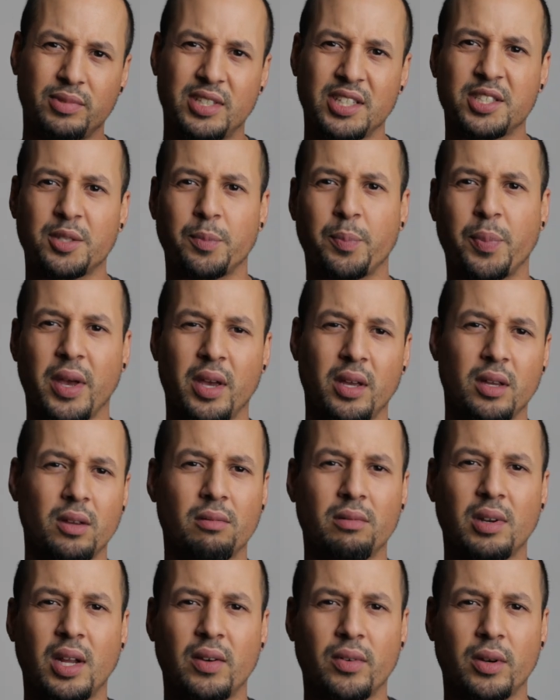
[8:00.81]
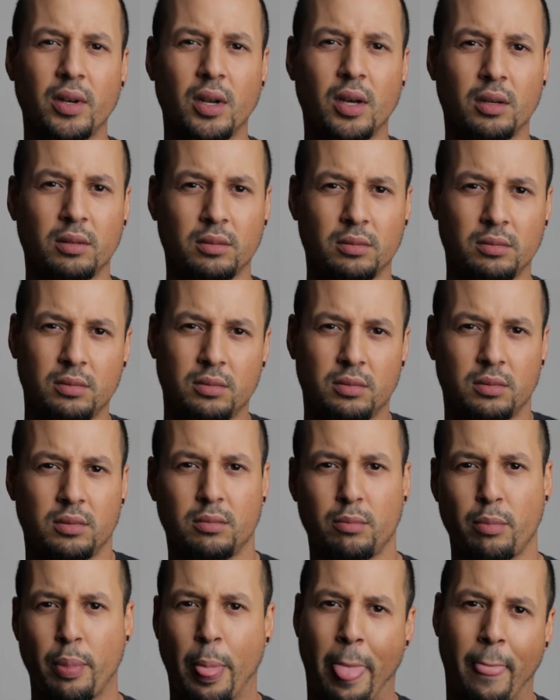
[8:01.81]
dissipate. You'll never know.
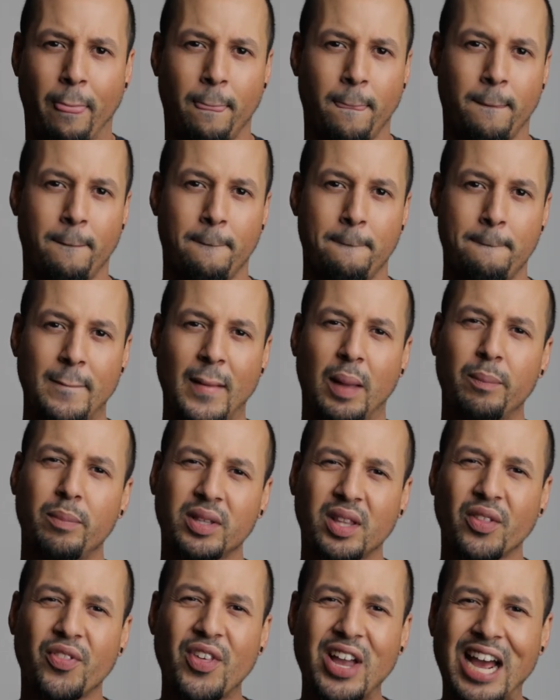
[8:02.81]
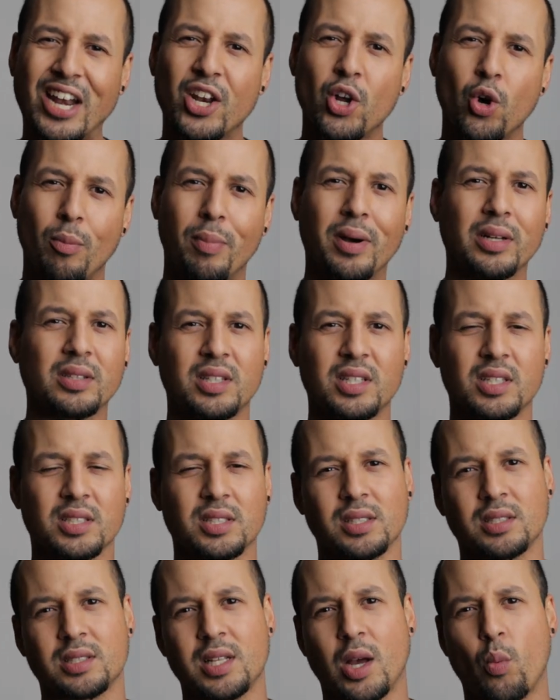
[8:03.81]
But the thing I know about this
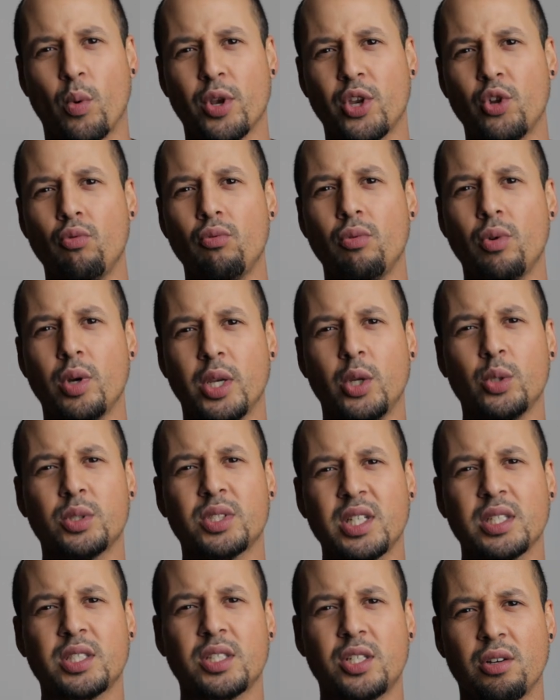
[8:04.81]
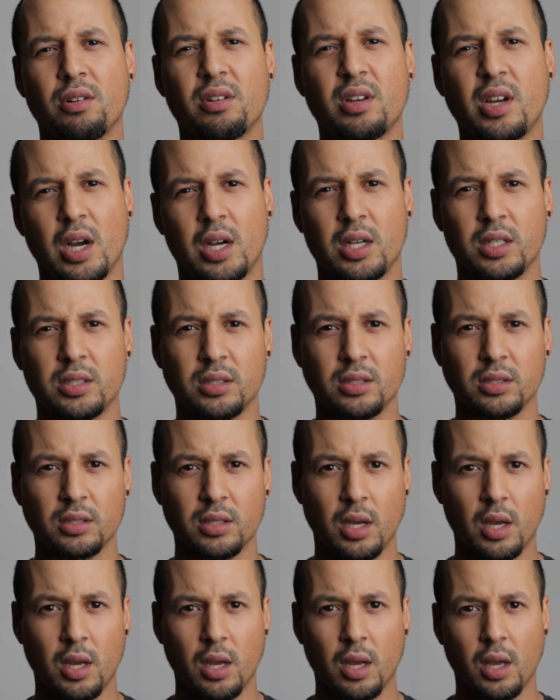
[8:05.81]
is that when you stick to your guns
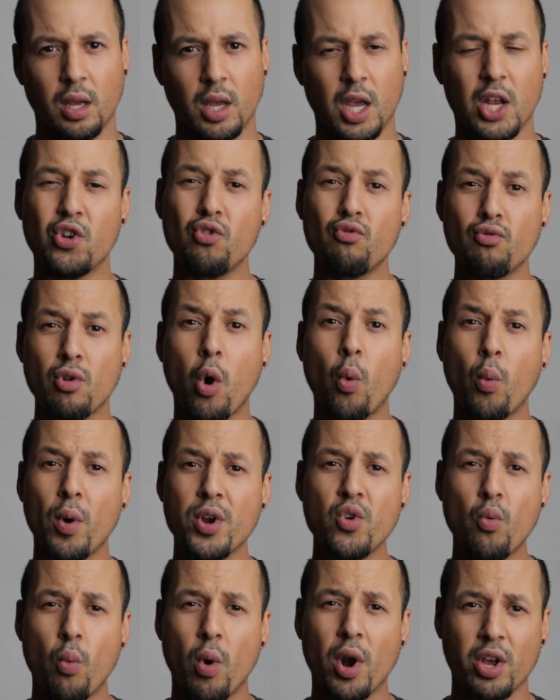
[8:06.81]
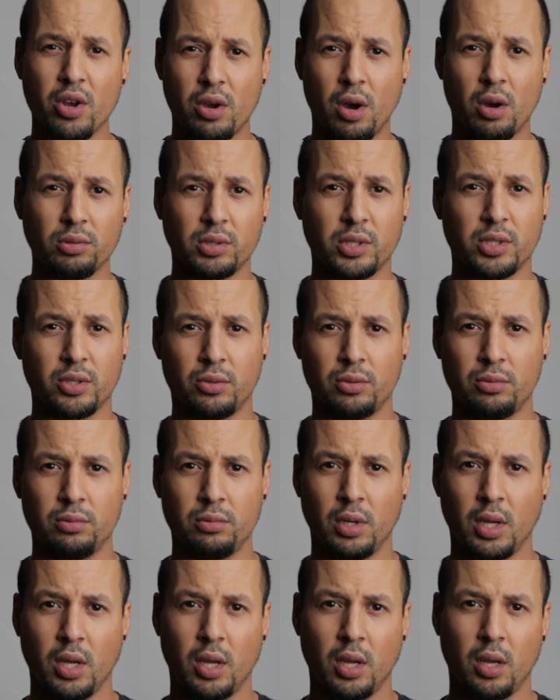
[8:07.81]
and you know where you want to go to
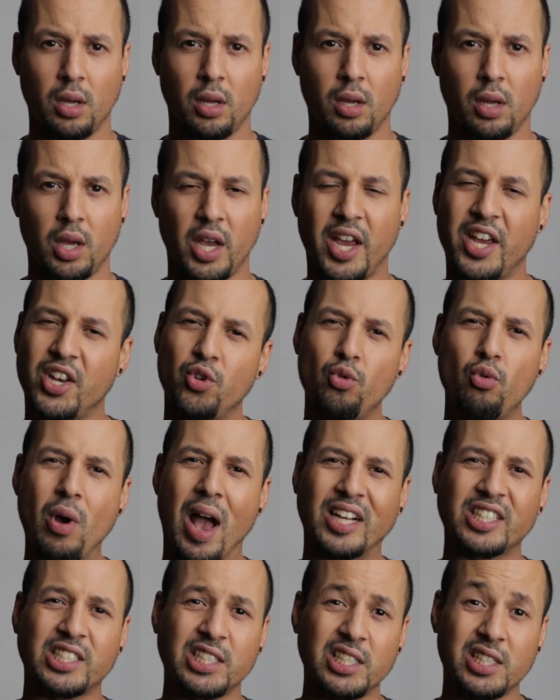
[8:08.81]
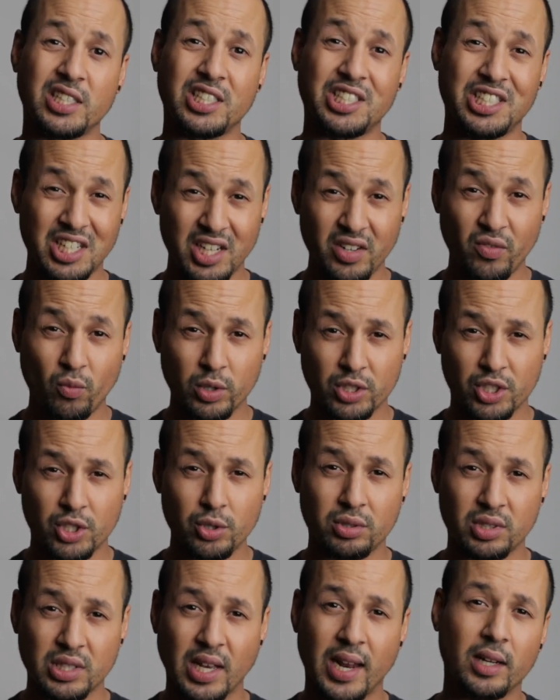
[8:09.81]
and you actually achieve what you
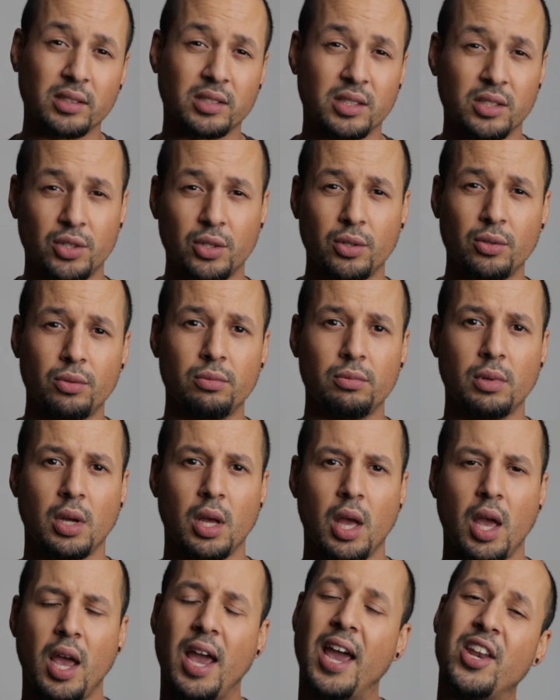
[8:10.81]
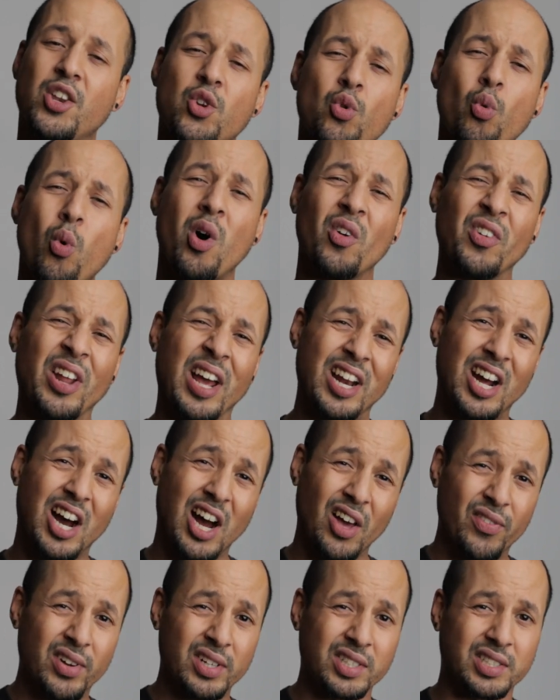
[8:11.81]
set out to do and you on that
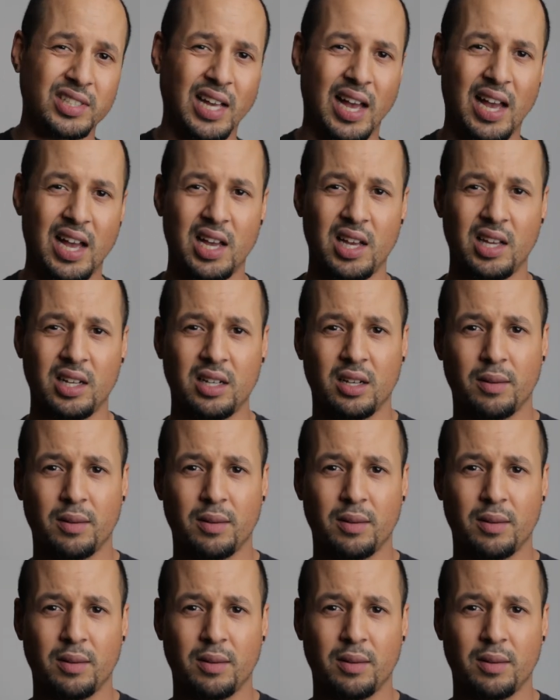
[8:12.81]
other side,